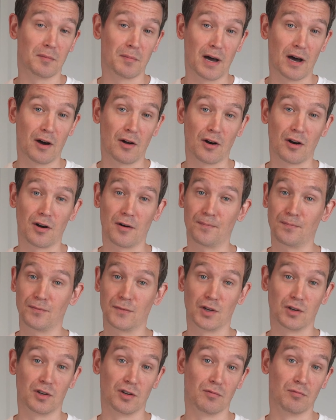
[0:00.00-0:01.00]
powder,
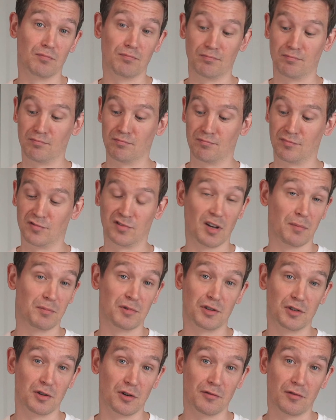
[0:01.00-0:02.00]
you could
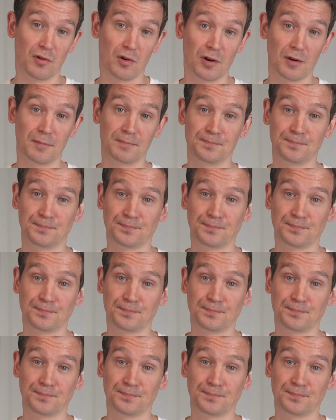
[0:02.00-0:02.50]
substitute it for.